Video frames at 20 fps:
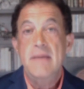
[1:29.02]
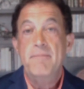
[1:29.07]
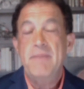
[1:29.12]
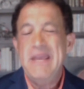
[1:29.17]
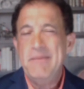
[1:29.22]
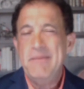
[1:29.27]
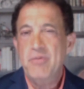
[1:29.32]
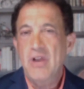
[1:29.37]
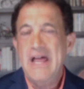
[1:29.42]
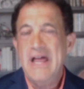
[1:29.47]

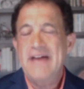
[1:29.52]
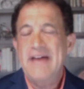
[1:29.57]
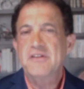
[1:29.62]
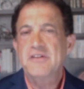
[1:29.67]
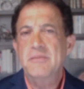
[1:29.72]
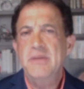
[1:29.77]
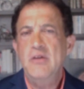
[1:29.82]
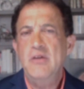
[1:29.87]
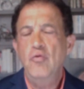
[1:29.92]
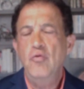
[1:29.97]
People have
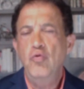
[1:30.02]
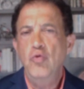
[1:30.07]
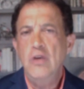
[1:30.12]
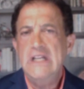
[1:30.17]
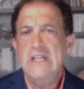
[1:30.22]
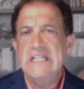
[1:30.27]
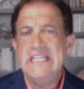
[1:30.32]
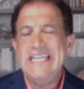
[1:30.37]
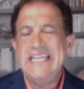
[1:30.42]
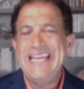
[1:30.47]
to be
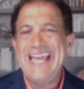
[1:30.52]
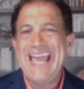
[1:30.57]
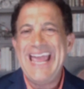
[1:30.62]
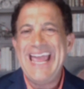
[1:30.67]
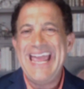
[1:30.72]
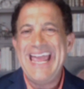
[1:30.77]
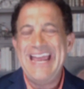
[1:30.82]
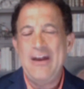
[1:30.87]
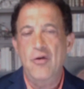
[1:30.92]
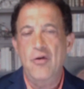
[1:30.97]
really
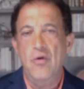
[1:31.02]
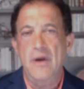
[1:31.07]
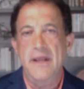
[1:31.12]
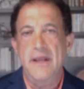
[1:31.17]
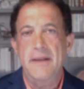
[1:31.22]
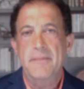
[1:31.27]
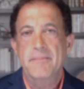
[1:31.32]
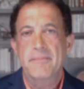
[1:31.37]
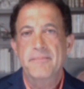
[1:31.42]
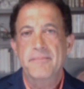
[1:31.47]

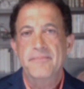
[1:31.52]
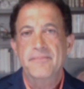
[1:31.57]
angry